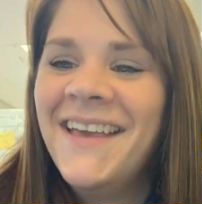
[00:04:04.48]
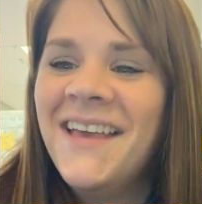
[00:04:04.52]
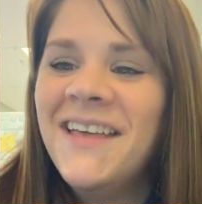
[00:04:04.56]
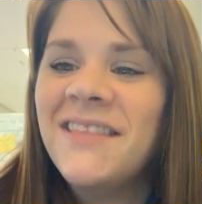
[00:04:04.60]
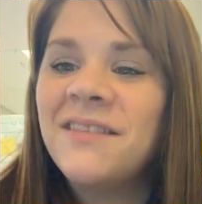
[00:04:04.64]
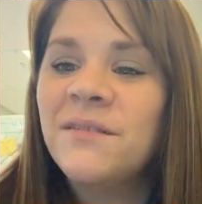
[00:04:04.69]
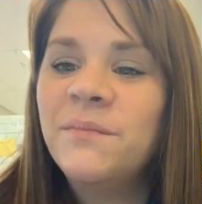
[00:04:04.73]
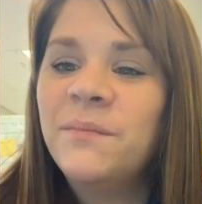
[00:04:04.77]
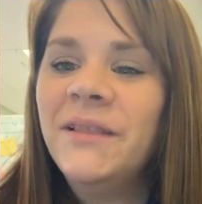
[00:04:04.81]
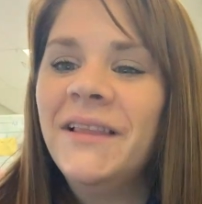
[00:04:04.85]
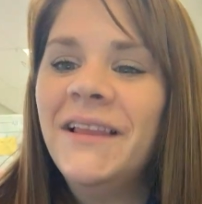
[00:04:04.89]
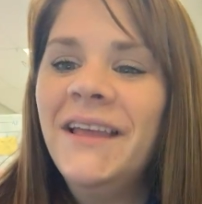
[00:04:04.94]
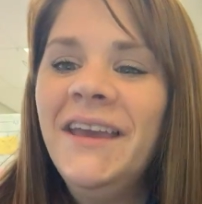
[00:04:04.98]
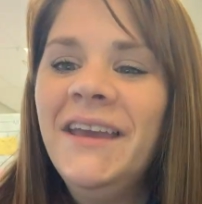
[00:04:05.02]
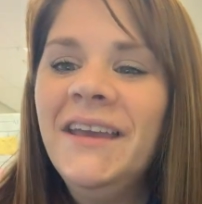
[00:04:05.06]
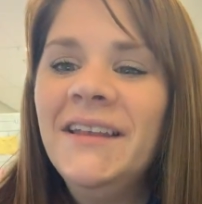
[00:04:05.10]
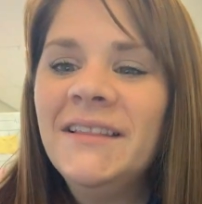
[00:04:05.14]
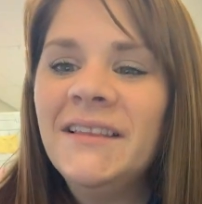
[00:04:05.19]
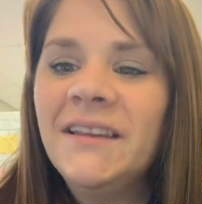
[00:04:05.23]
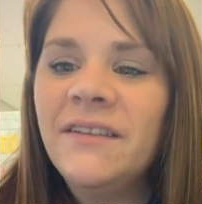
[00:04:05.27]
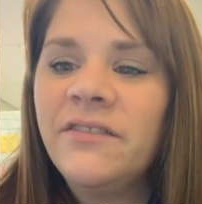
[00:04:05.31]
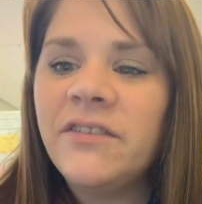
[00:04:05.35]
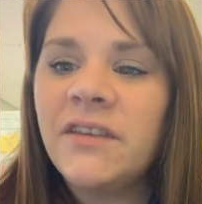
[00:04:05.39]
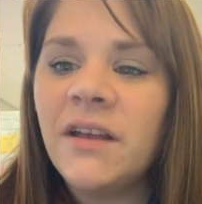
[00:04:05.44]
The blade
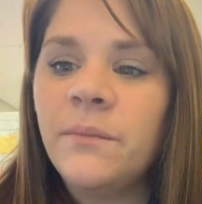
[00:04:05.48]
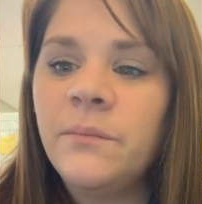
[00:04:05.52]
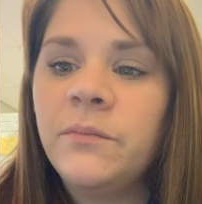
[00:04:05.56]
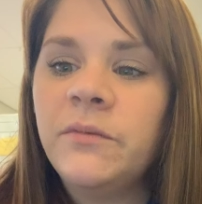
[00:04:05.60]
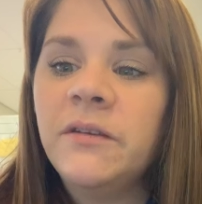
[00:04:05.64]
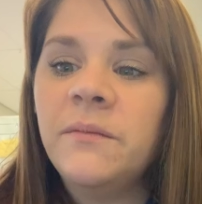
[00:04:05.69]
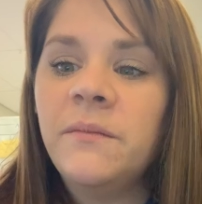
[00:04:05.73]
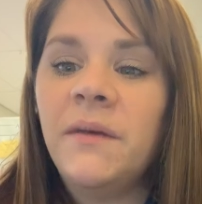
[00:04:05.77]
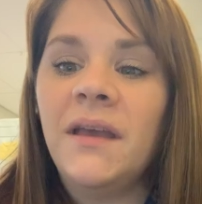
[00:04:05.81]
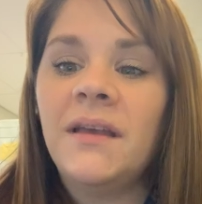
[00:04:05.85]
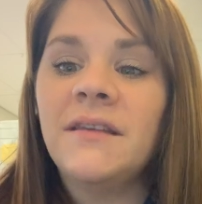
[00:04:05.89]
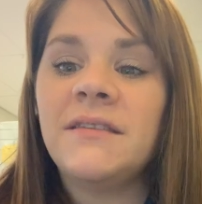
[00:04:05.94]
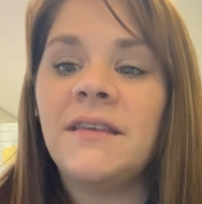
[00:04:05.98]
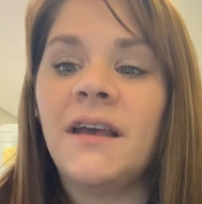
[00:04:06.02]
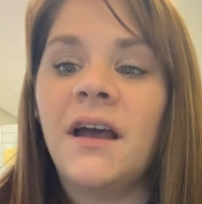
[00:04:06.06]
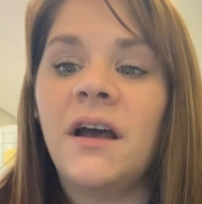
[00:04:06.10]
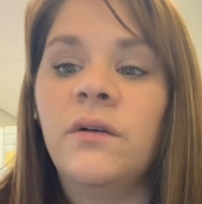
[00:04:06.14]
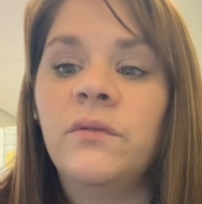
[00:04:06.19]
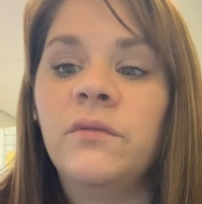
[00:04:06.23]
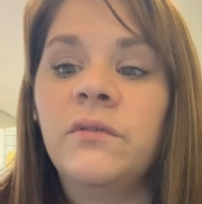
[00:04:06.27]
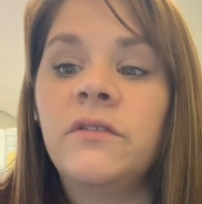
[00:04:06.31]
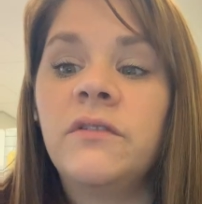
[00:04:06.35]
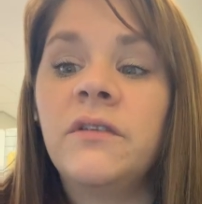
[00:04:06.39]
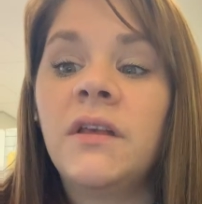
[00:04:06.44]
lifts up to make
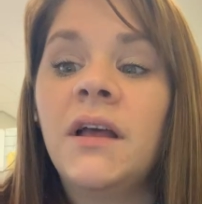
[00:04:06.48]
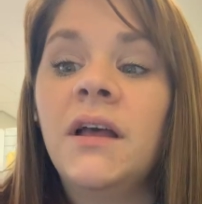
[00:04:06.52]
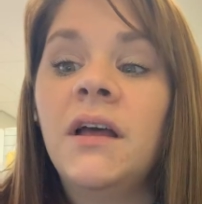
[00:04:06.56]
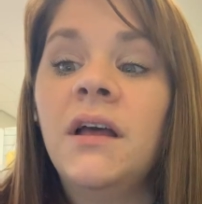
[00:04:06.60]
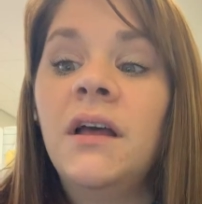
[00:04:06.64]
sounds